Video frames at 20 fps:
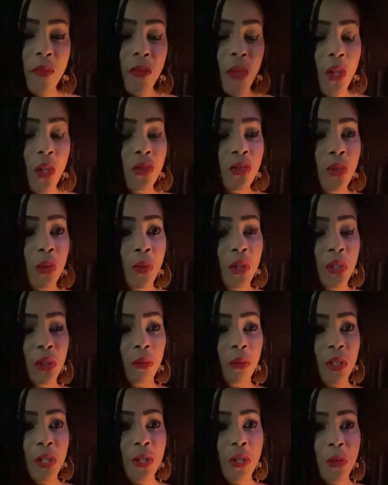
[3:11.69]
So what you
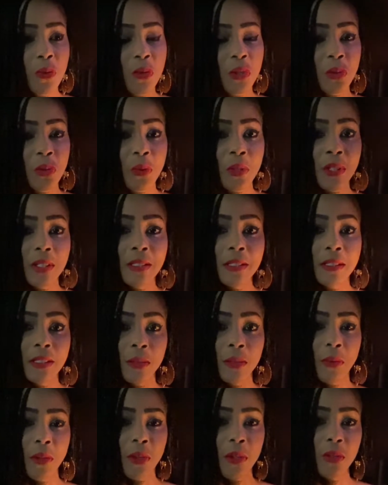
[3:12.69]
want to do is really sit
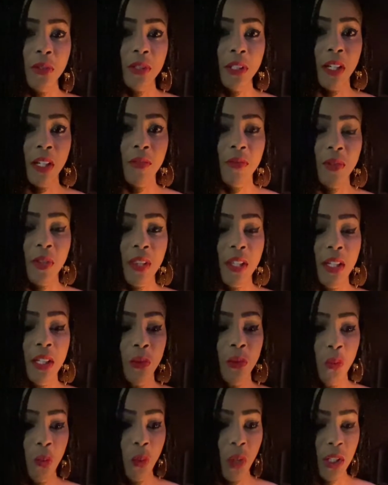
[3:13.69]
with yourself and think,
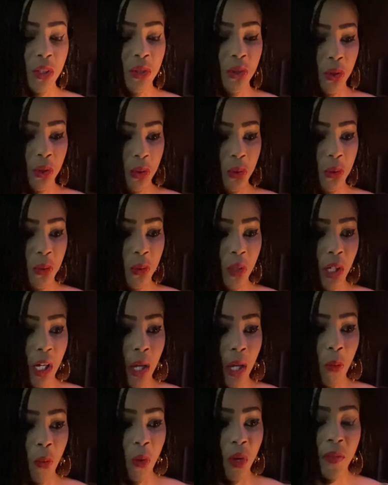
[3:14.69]
what do I
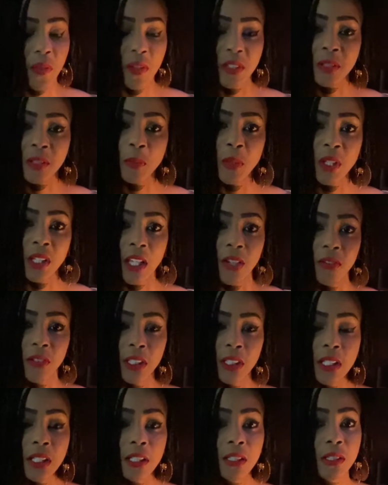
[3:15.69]
want this
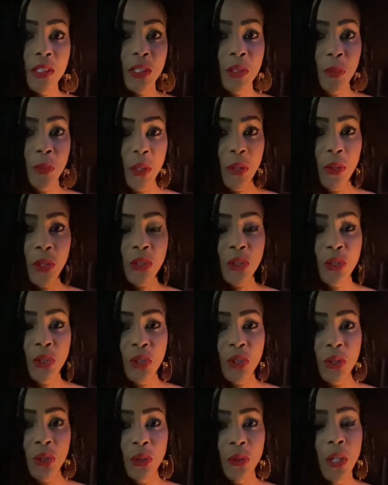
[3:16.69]
malevolent spirit to
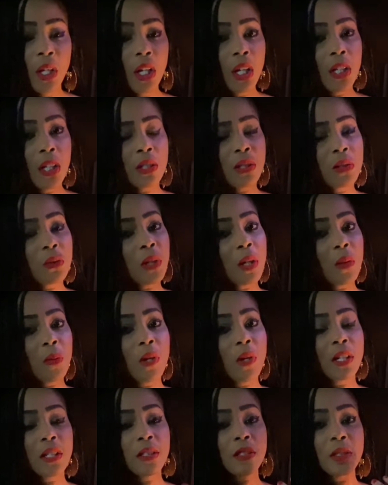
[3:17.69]
do? Do I
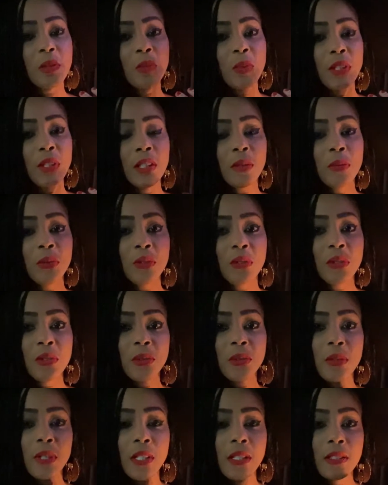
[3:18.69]
want it to be able
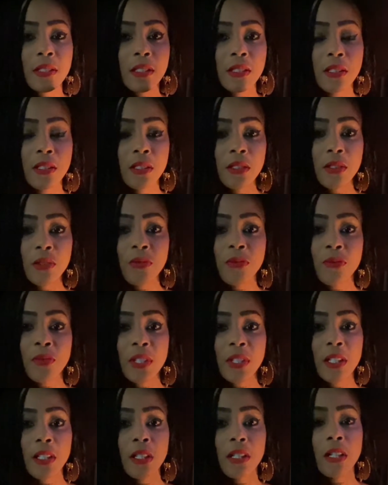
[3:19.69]
to instill
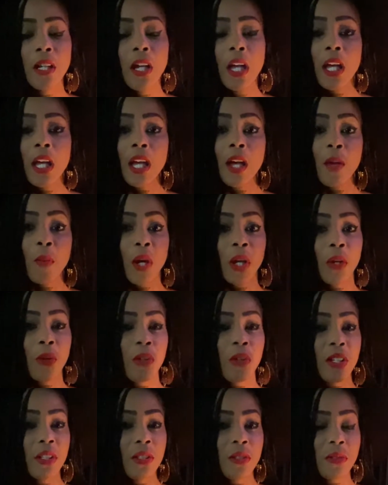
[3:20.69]
fear? Am I going
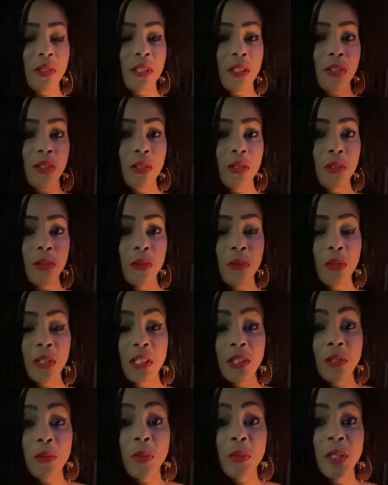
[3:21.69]
to use it to
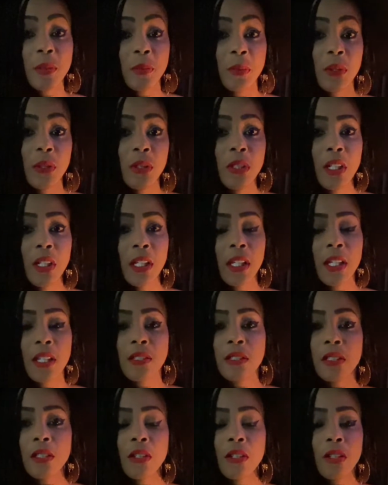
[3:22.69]
kill people? Is it
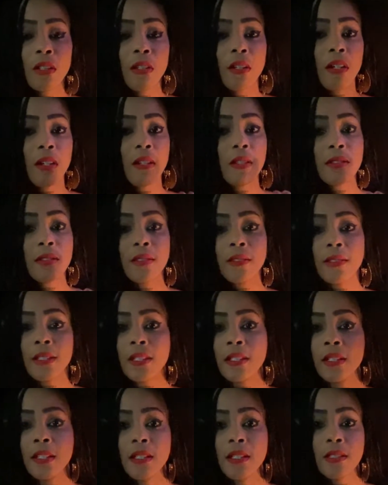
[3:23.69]
going to cause
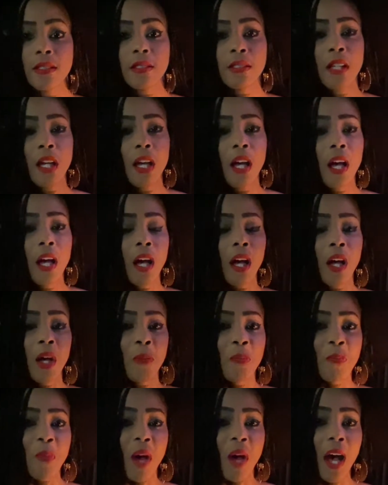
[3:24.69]
sickness?
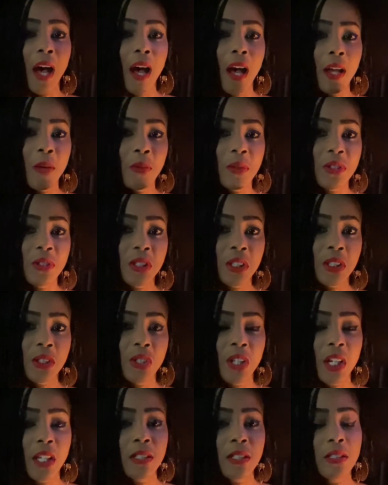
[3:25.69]
I would
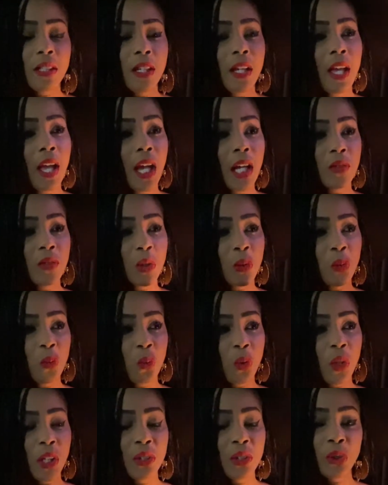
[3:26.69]
suggest having
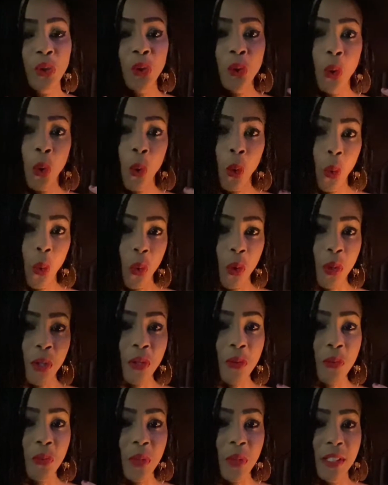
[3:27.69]
one core
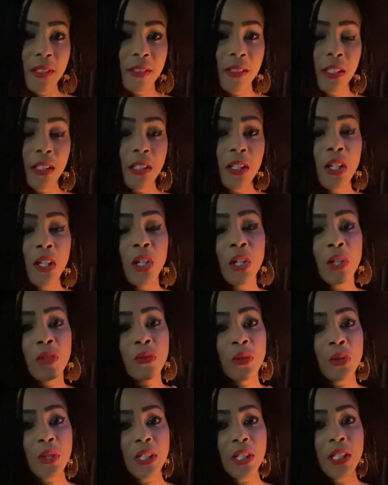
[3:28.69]
reason
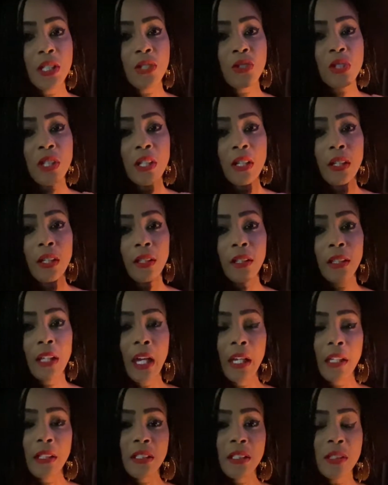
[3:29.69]
for each
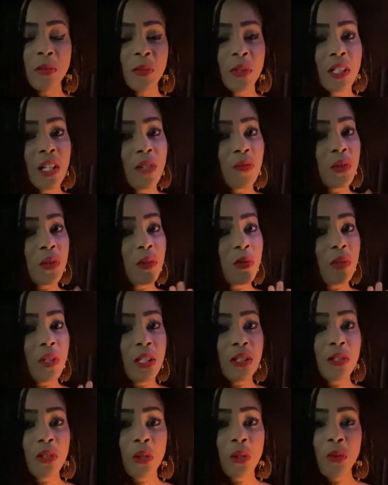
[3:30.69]
Cacodemon. If you need
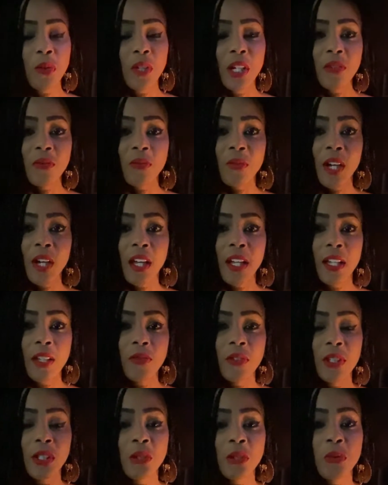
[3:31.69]
to create 5,
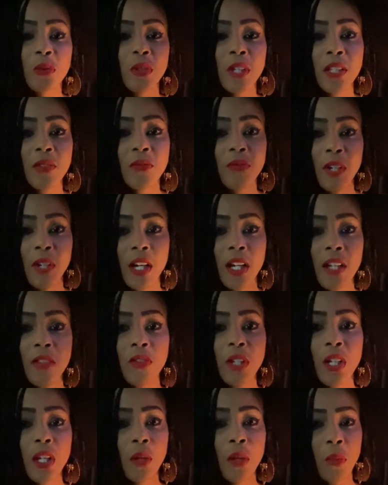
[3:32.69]
then create 5.
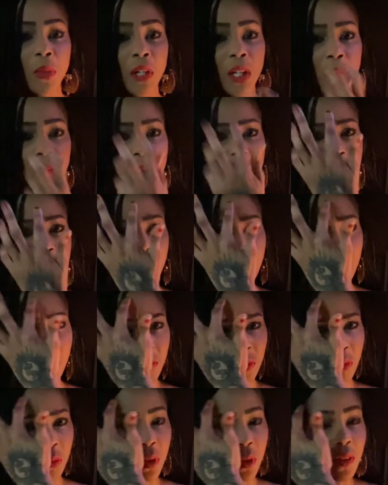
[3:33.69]
But I wouldn't have
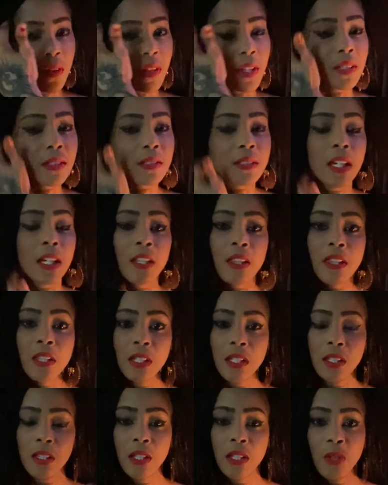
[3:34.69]
one that's like
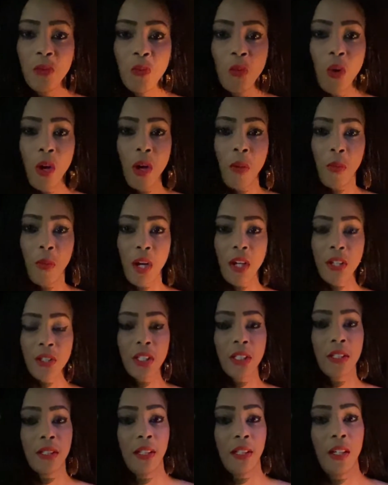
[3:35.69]
the Walmart
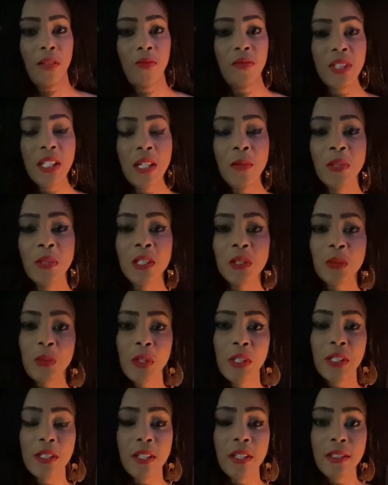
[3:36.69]
of demons where
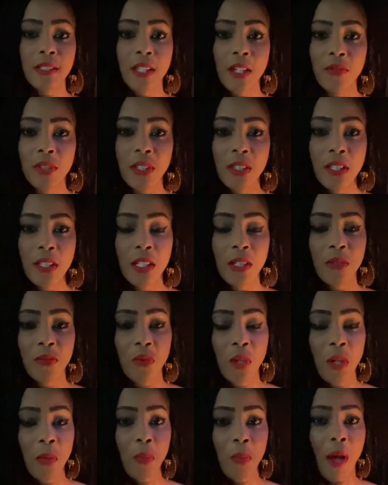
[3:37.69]
it does everything
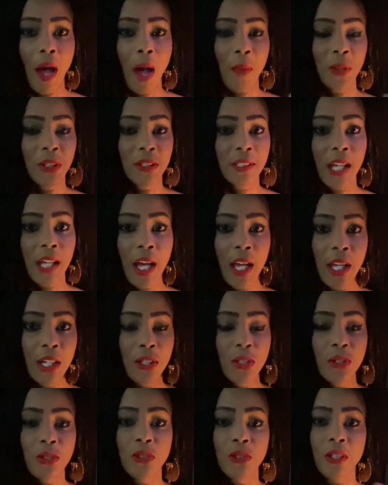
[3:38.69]
from popping
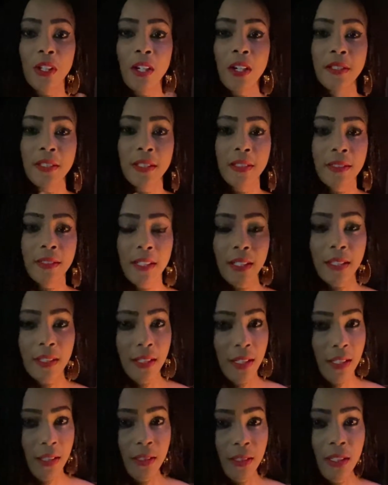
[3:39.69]
tires to causing
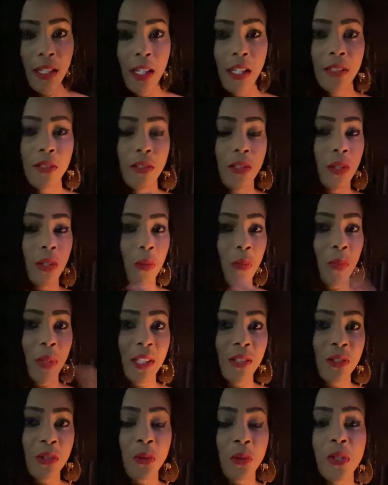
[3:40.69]
sickness and bed
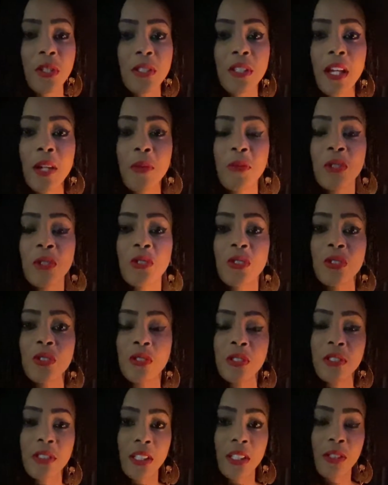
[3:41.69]
sores. I would just
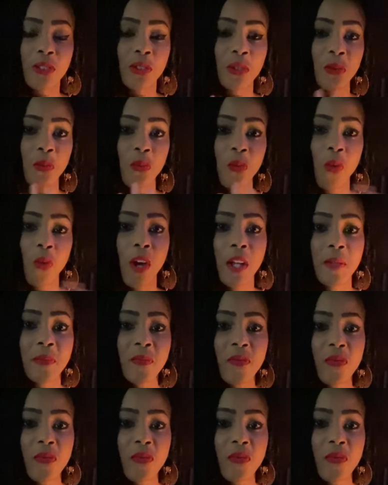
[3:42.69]
stick to one.